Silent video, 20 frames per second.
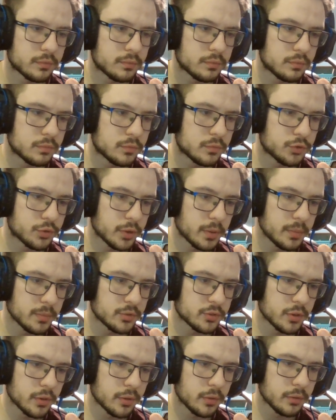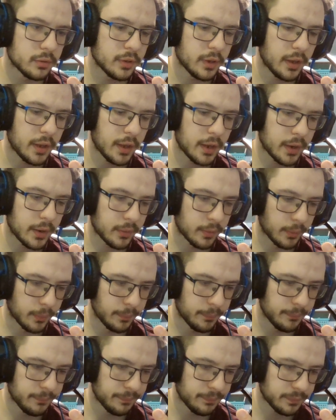Dreamstone Harem.
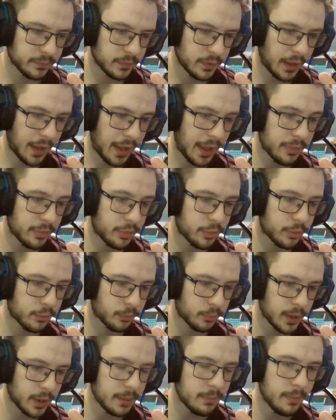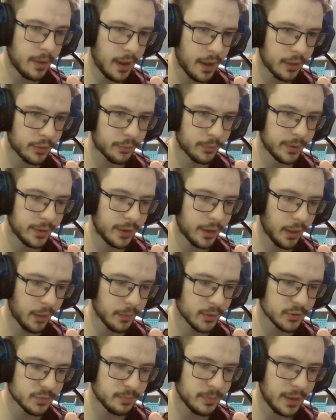Add 3 mana, 3
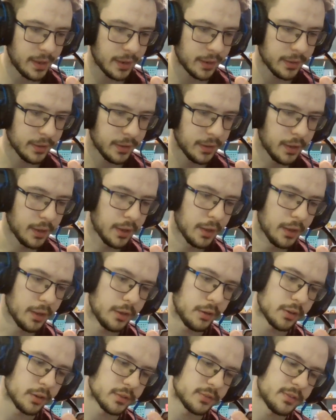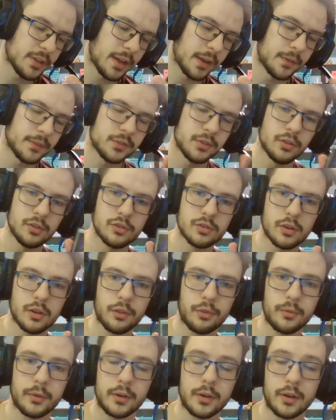colorless mana. You can sacrifice it to draw 3
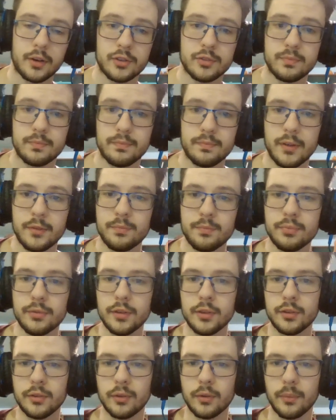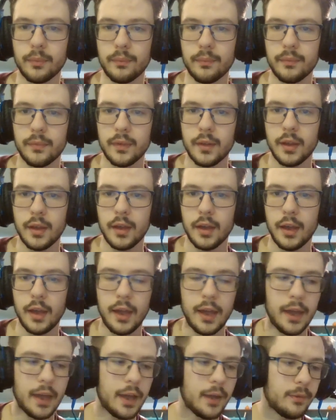cards. That's pretty cool.
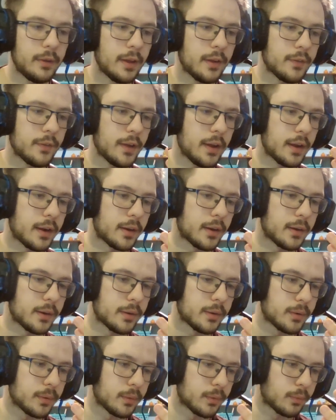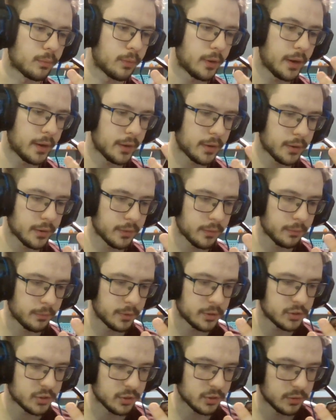And we have a rare, which
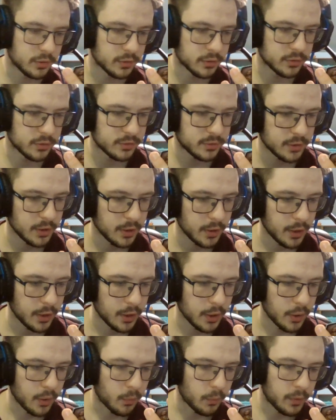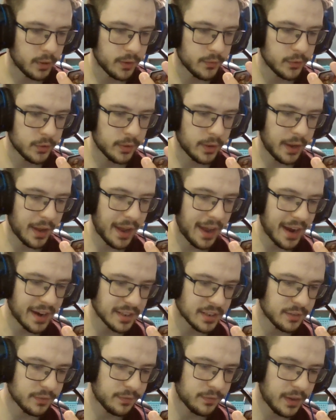is whenever you
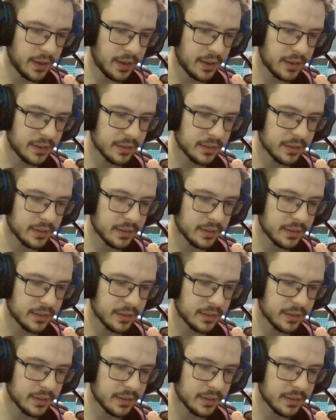activate